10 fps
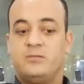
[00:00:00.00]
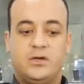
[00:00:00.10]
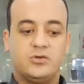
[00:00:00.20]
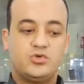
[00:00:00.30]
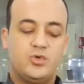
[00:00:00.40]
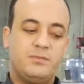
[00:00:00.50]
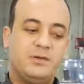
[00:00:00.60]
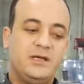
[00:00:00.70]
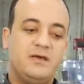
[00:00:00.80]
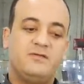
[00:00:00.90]
because we
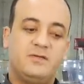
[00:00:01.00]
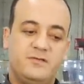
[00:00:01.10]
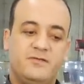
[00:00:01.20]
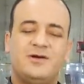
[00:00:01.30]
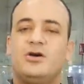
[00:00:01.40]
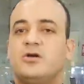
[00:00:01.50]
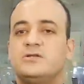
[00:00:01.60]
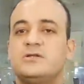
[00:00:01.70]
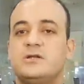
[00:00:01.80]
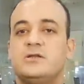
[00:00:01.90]
believe different
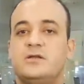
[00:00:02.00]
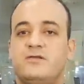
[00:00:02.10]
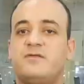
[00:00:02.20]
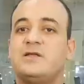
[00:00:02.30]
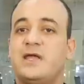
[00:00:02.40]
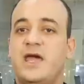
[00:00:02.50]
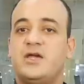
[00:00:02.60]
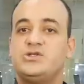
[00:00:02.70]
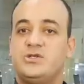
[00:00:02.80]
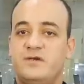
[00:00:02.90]
continent, different
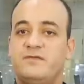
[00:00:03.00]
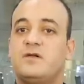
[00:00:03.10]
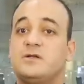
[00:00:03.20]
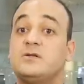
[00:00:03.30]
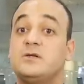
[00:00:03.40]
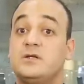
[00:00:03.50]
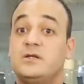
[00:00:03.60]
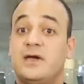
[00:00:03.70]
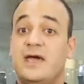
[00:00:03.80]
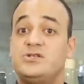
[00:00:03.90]
age, different
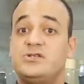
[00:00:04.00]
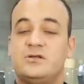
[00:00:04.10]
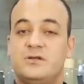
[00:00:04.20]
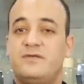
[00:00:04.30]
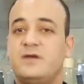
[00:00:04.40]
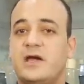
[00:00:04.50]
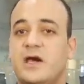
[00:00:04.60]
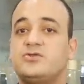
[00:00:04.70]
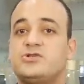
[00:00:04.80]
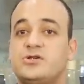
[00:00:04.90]
education, different
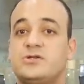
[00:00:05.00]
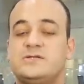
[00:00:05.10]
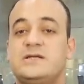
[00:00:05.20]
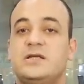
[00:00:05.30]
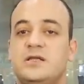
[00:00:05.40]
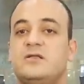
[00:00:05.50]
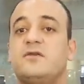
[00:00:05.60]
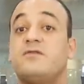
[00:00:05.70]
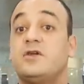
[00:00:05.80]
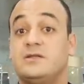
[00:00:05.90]
culture. They need
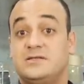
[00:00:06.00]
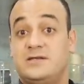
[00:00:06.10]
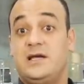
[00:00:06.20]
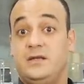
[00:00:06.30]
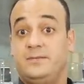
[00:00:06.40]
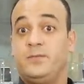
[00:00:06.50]
different design.